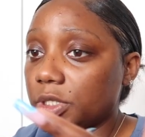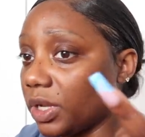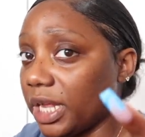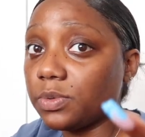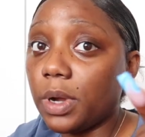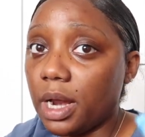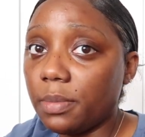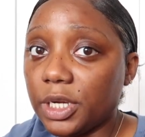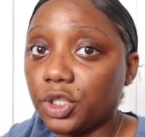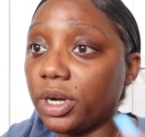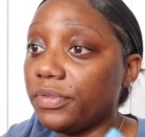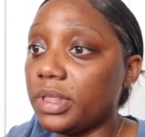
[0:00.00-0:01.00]
So that's why I gotta make
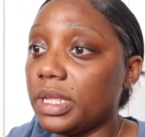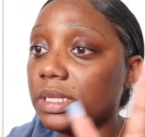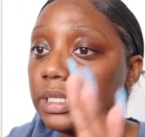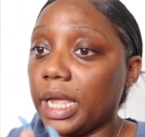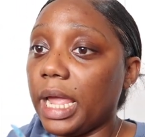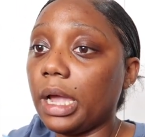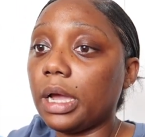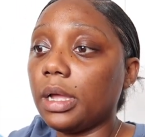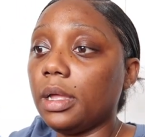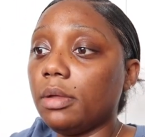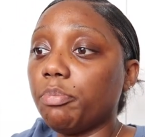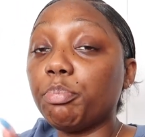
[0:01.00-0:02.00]
sure everything is like
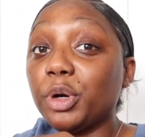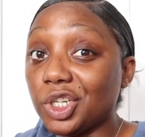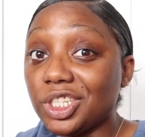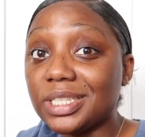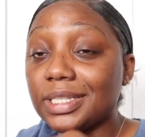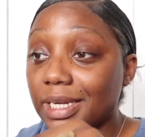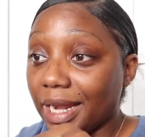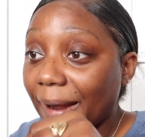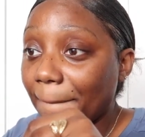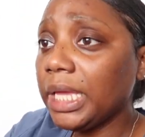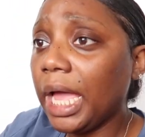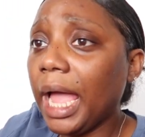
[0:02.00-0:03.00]
purchased today.
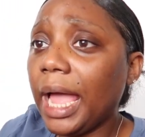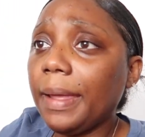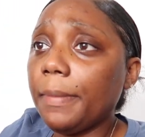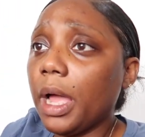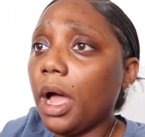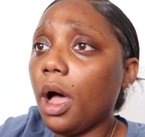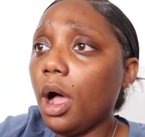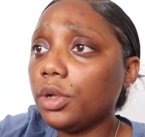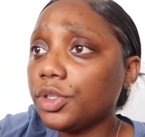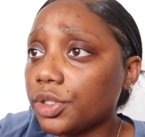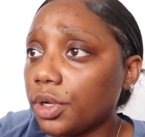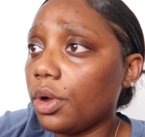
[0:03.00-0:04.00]
Yeah, I'm
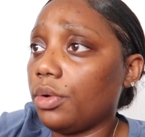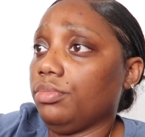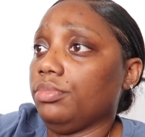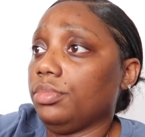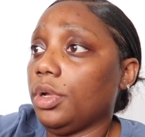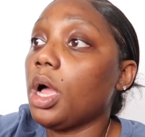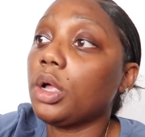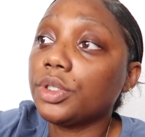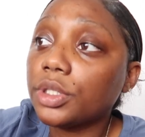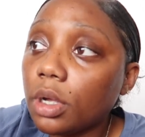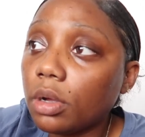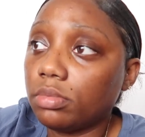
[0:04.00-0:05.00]
also,
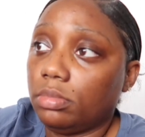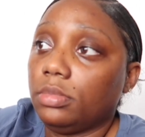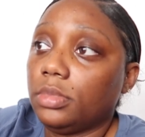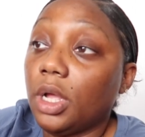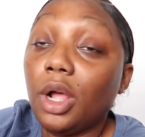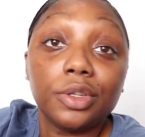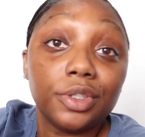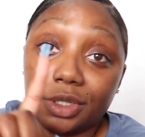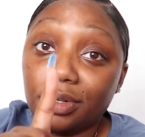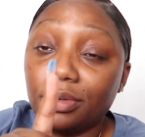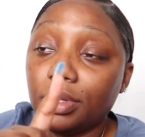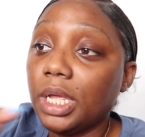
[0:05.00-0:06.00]
also, also,
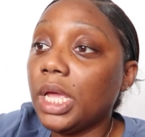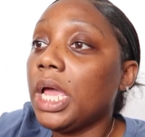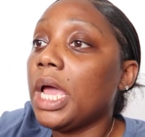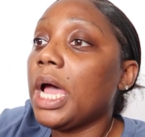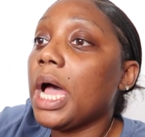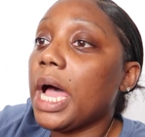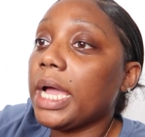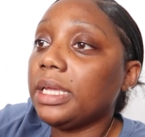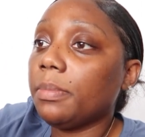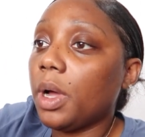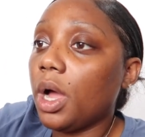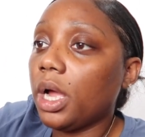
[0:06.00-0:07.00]
I
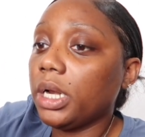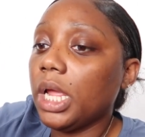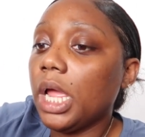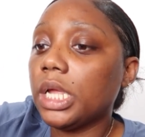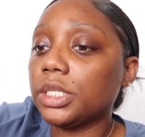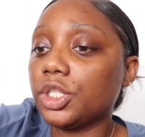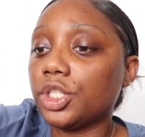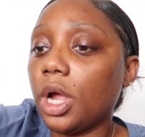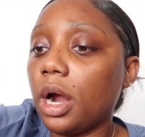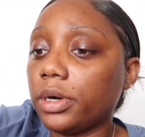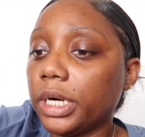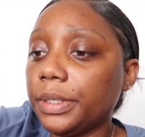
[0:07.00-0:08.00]
am on
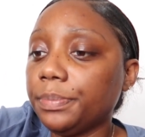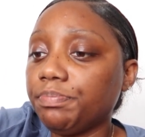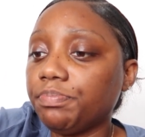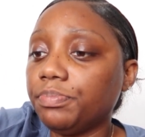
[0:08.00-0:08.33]
Zara.